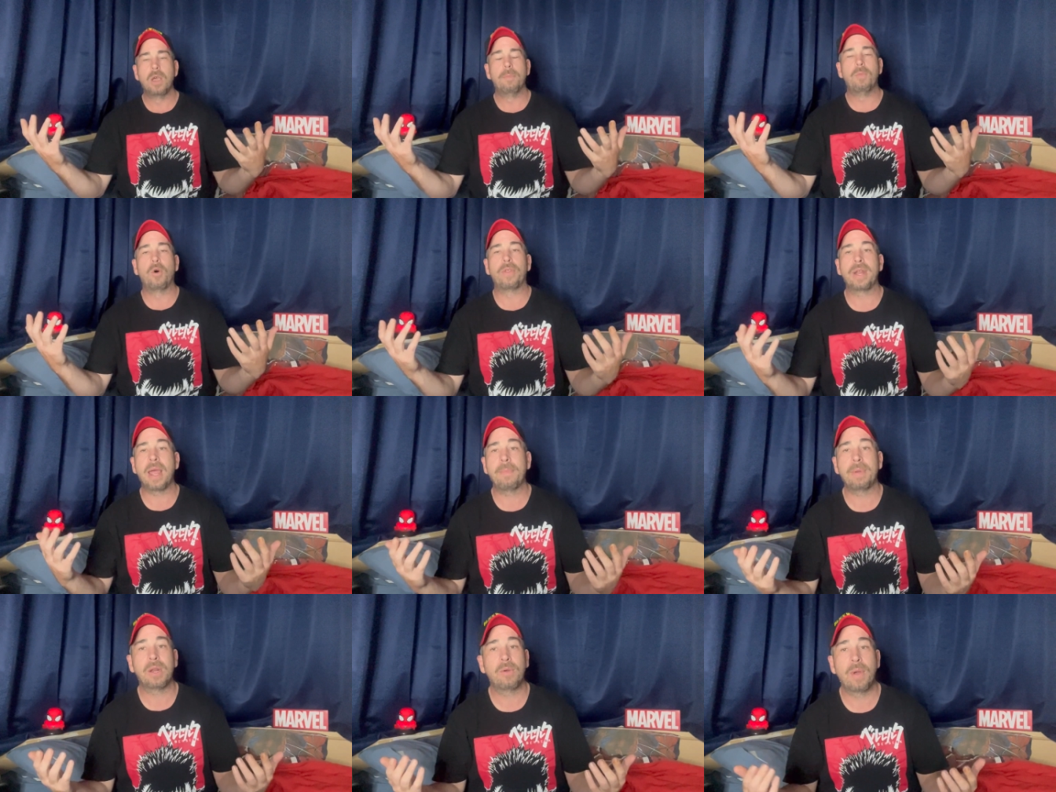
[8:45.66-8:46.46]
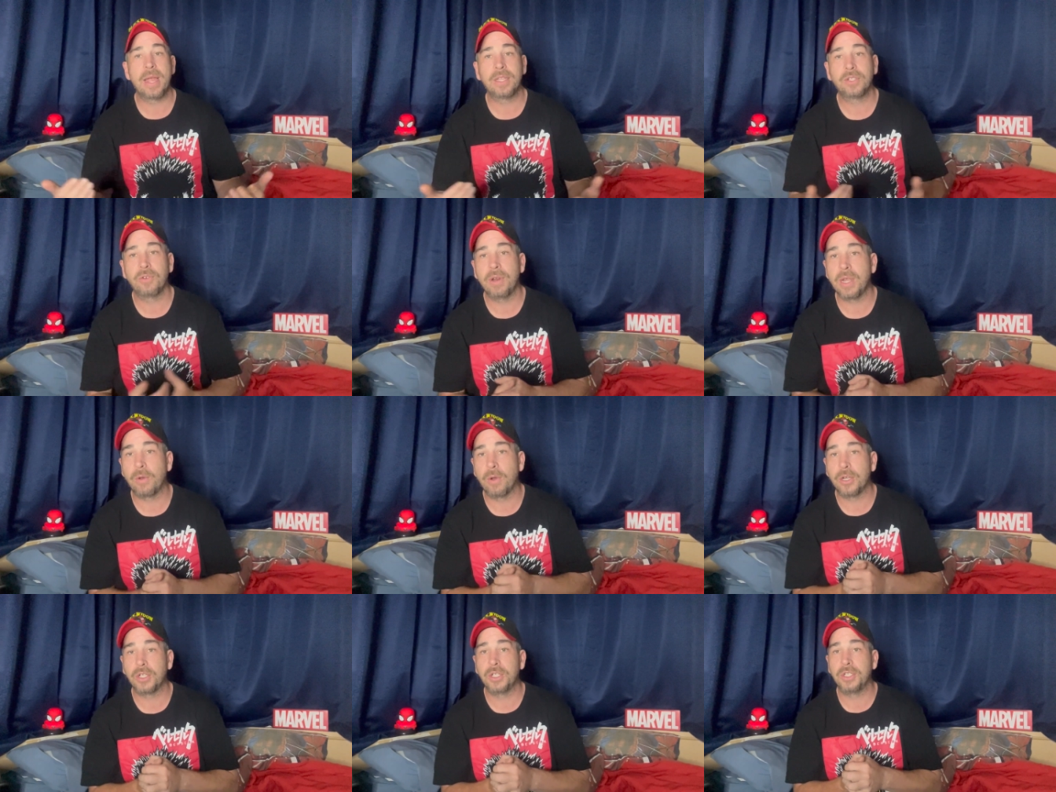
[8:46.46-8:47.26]
more than happy to answer any
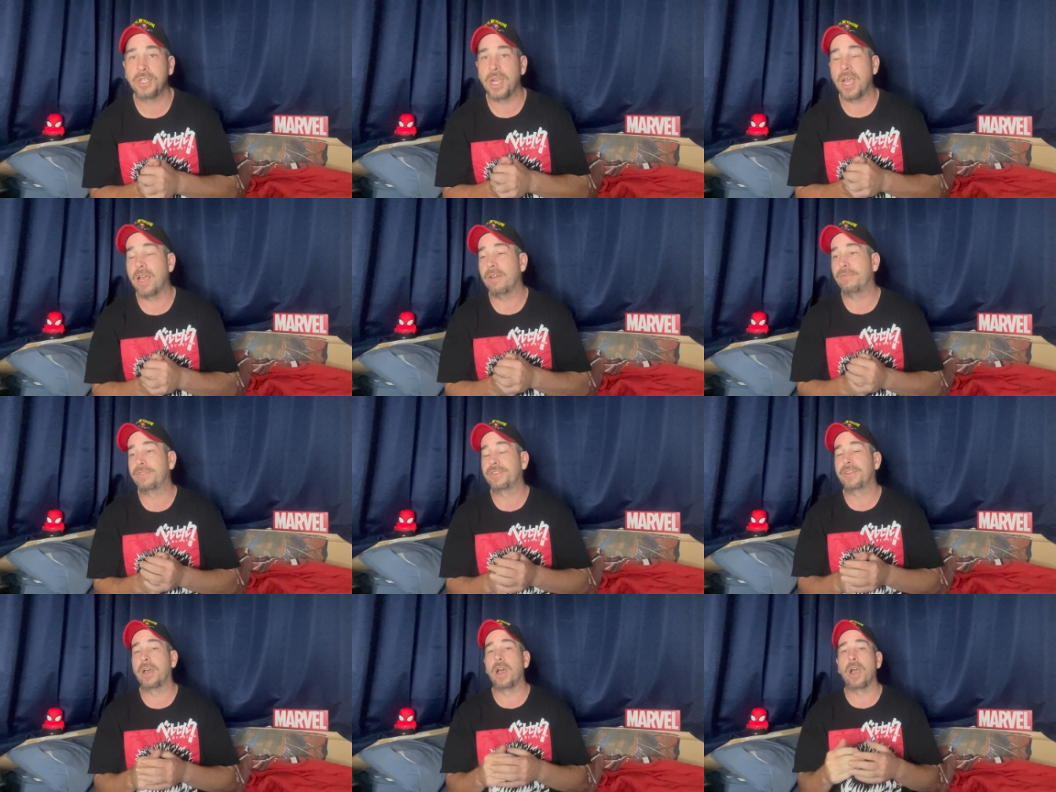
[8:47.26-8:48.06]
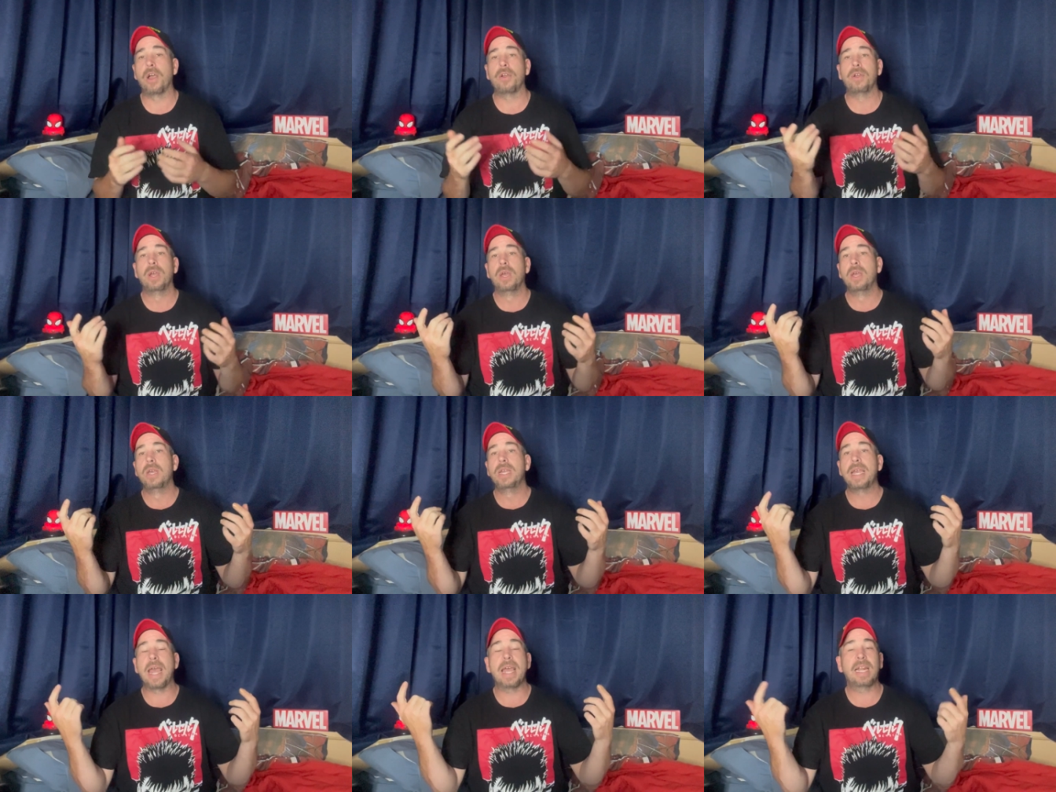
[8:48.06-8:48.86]
questions you have. So
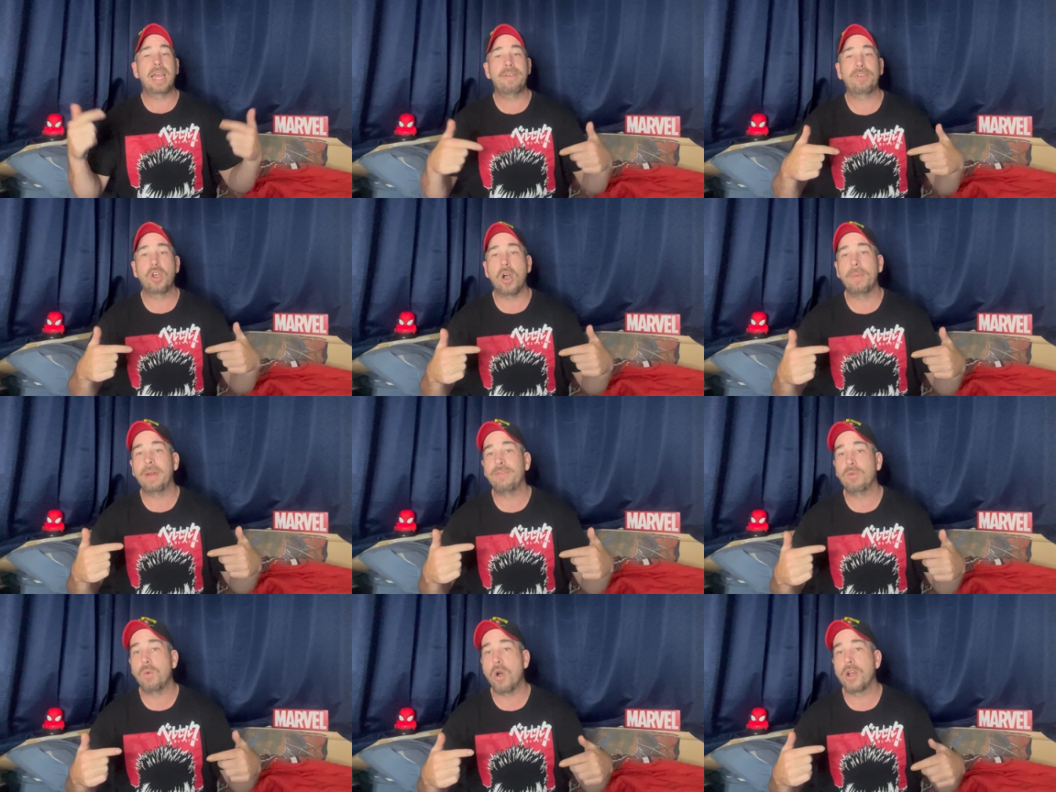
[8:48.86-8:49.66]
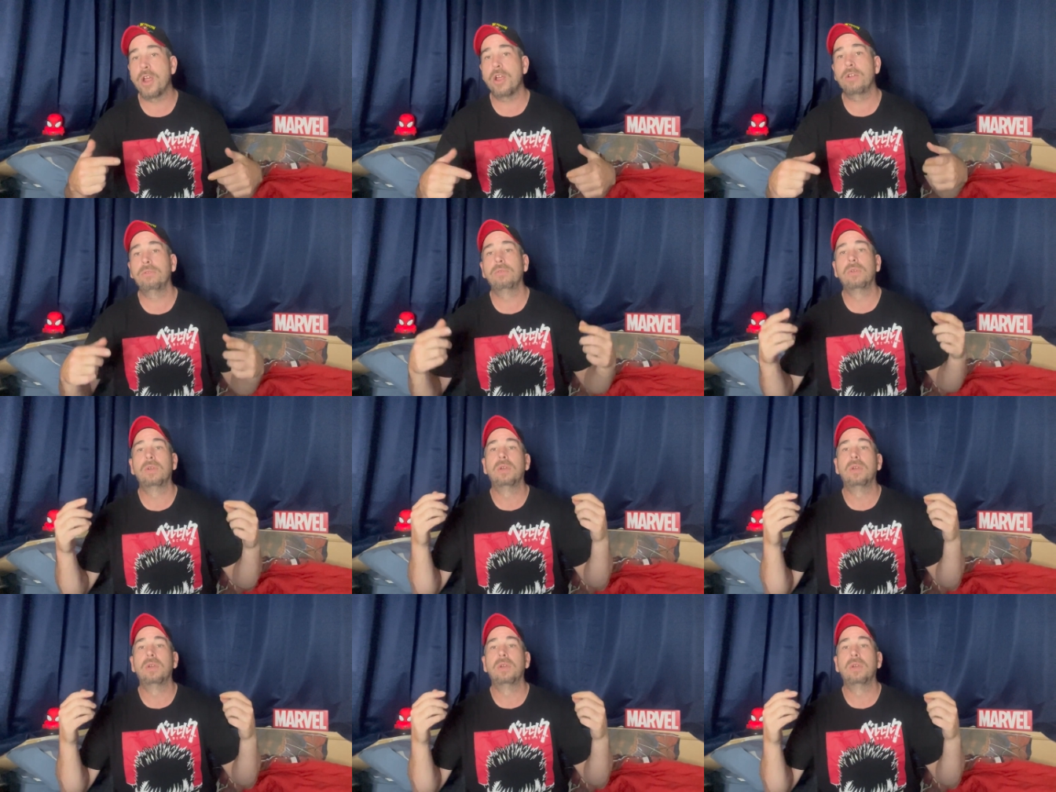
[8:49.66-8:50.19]
yeah, leave a comment if you want to.